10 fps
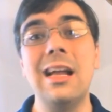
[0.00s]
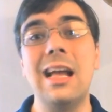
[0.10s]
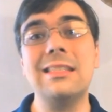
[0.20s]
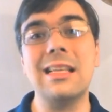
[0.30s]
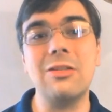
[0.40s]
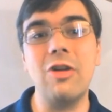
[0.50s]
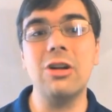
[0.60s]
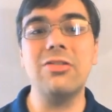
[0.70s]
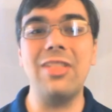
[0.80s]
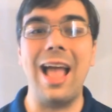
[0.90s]
Is this a
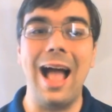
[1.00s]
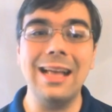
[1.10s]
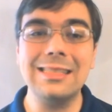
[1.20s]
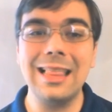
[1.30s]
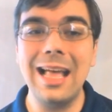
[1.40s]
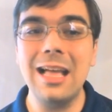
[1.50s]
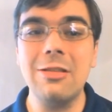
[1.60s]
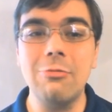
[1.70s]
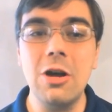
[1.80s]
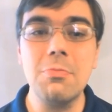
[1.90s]
relatively
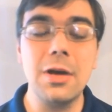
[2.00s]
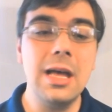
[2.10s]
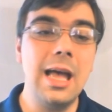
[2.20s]
isolated group?